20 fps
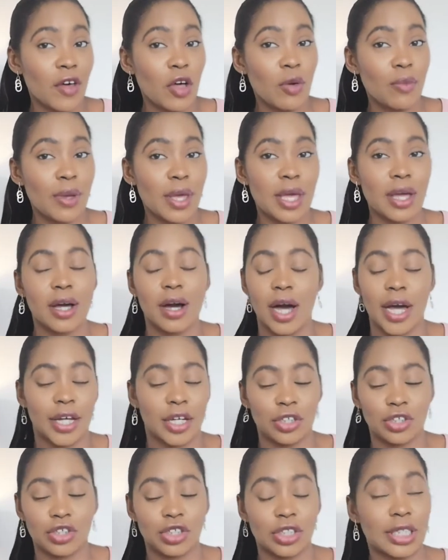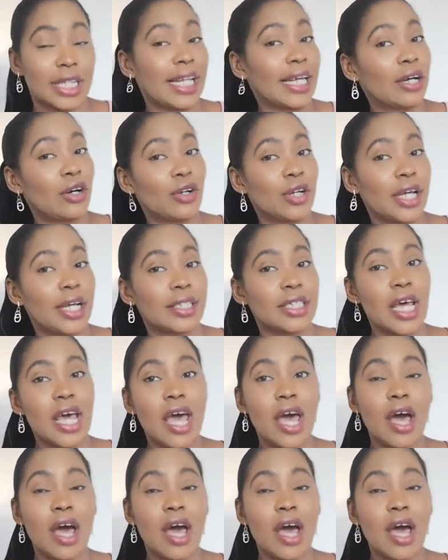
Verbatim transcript: filming, I can just click on it.